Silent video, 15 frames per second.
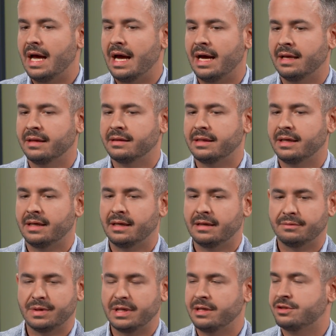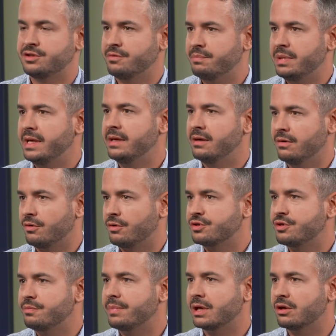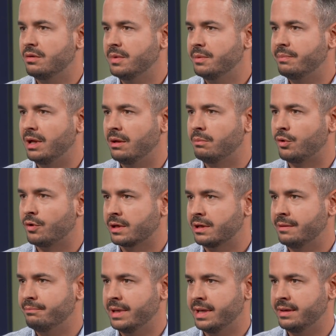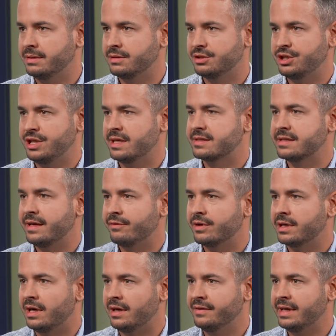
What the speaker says: And it should be, or should become, a billboard campaign. She has never done